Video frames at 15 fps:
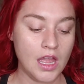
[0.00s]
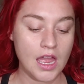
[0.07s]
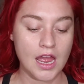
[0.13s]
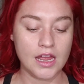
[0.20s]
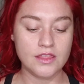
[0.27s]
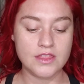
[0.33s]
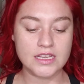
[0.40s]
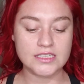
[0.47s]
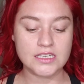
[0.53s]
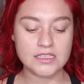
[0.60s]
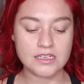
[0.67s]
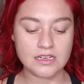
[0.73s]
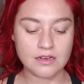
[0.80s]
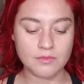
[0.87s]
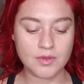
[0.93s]
and this is
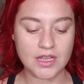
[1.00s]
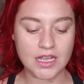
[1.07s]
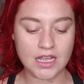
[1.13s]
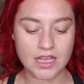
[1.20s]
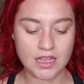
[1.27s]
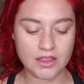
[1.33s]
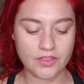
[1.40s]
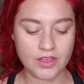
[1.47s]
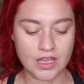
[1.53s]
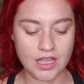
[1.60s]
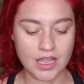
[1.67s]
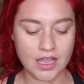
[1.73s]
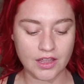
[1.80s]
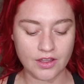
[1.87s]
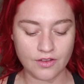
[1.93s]
going to be
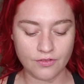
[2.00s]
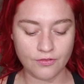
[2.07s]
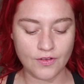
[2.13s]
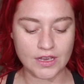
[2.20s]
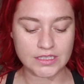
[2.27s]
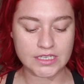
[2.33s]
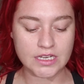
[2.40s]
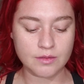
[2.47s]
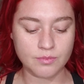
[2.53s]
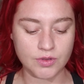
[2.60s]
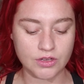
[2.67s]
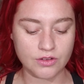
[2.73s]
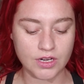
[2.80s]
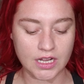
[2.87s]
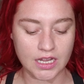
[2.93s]
the Fenty
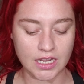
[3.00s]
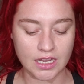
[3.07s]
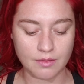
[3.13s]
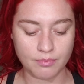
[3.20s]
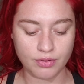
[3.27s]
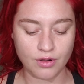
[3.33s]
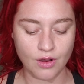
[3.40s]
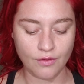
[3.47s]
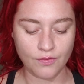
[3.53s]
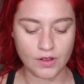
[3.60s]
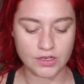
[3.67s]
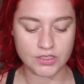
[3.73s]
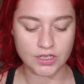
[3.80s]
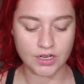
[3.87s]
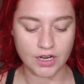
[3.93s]
Beauty Pro
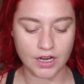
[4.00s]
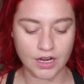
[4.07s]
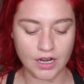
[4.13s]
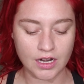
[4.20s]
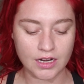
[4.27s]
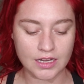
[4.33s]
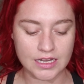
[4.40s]
Filter